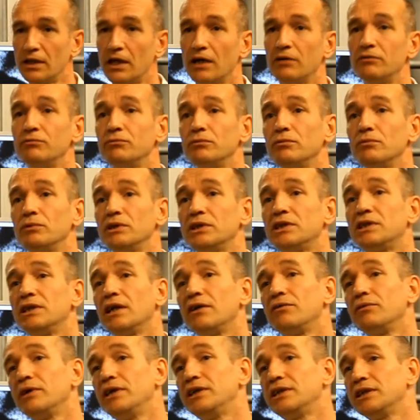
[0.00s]
and which
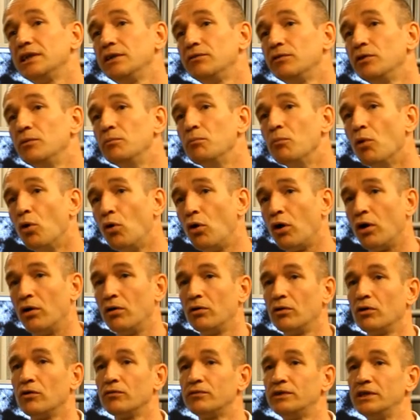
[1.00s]
generates even more
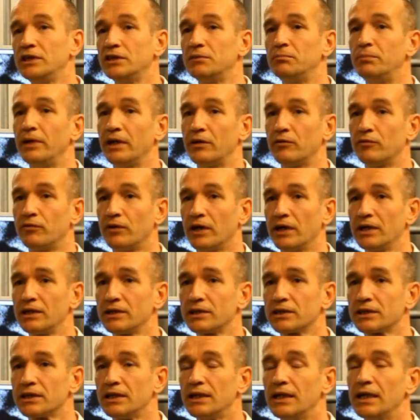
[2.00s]
of these big
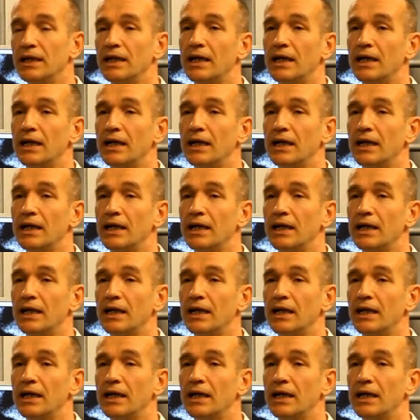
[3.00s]
files.